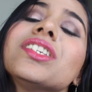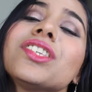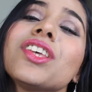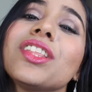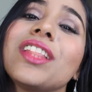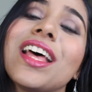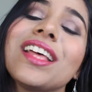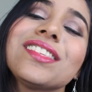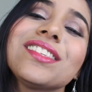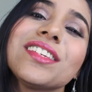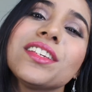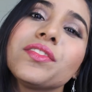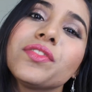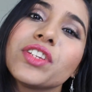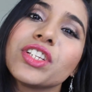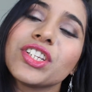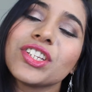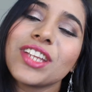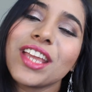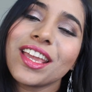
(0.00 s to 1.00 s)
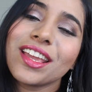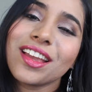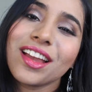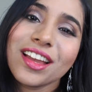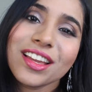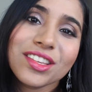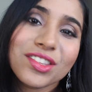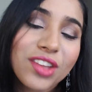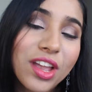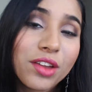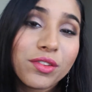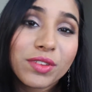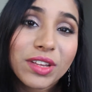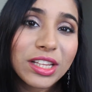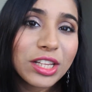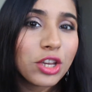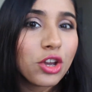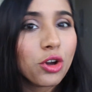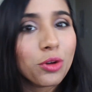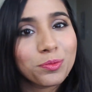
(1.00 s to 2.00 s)
So that's it for today guys. I
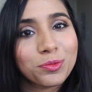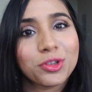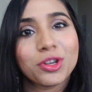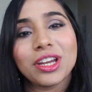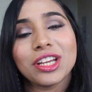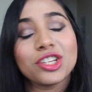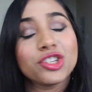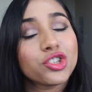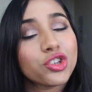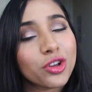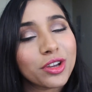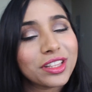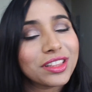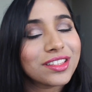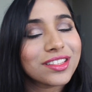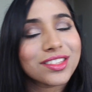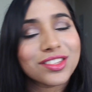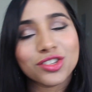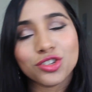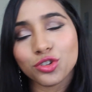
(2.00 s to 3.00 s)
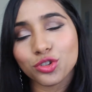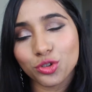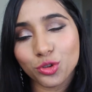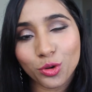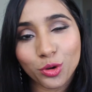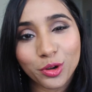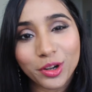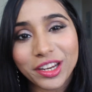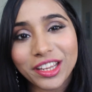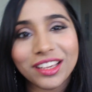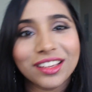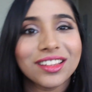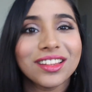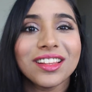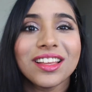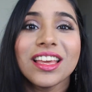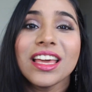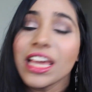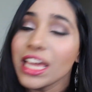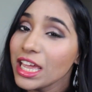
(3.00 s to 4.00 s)
really hope you enjoyed this
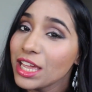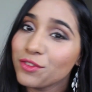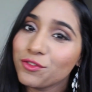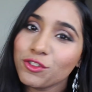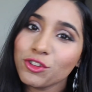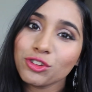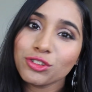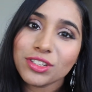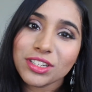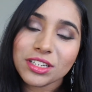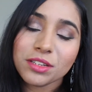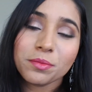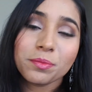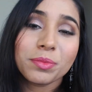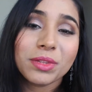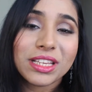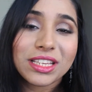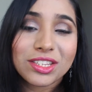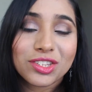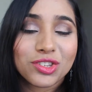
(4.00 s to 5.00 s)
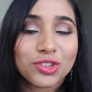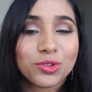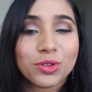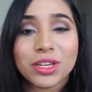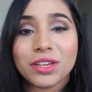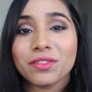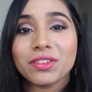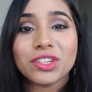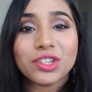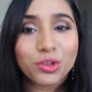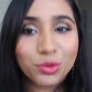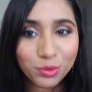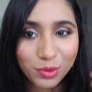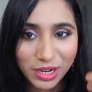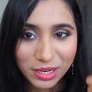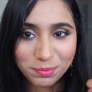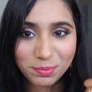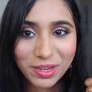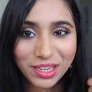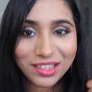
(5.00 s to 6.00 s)
tutorial. If you did, please do give it a
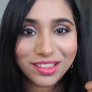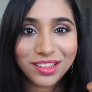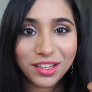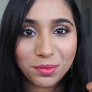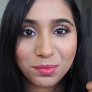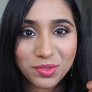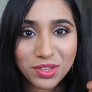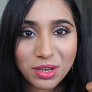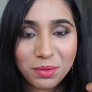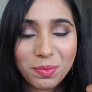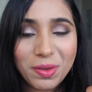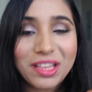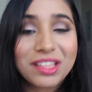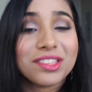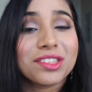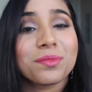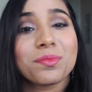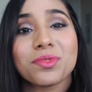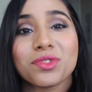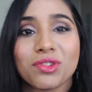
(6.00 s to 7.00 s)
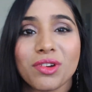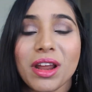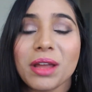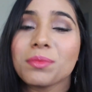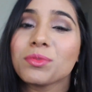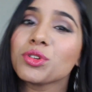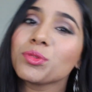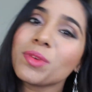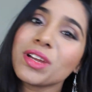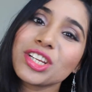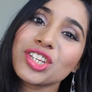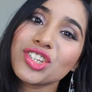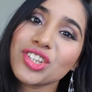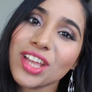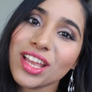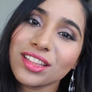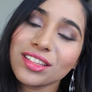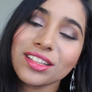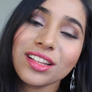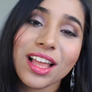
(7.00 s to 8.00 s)
great big thumbs up and subscribe to my
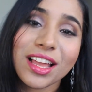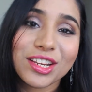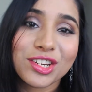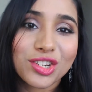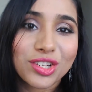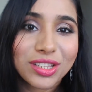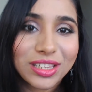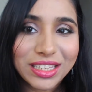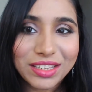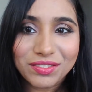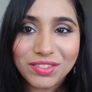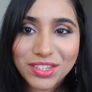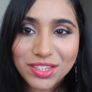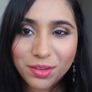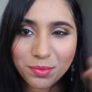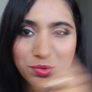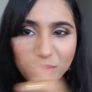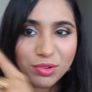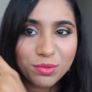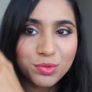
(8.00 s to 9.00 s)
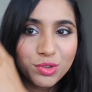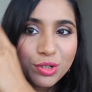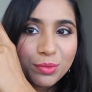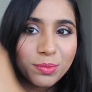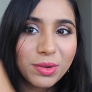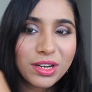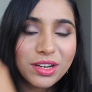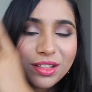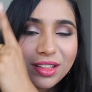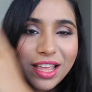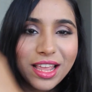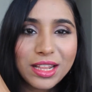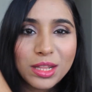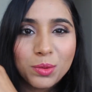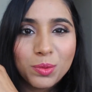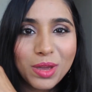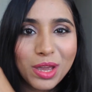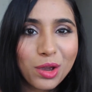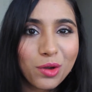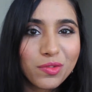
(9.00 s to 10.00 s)
channel. I shall leave the subscription button
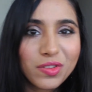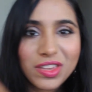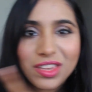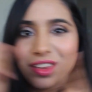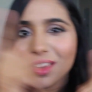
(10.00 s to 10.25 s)
anywhere over